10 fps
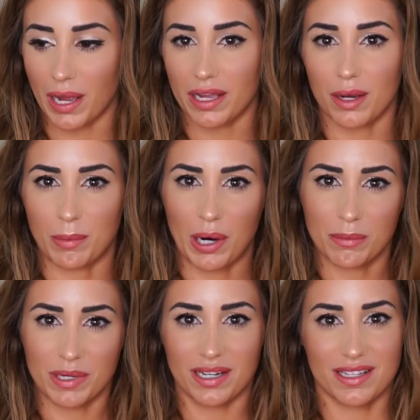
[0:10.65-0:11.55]
my
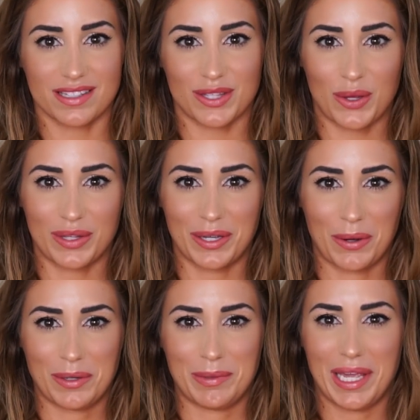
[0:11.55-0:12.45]
apartment is slowly
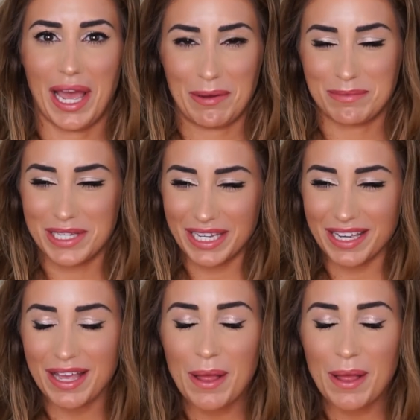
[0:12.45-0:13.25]
going to be empty.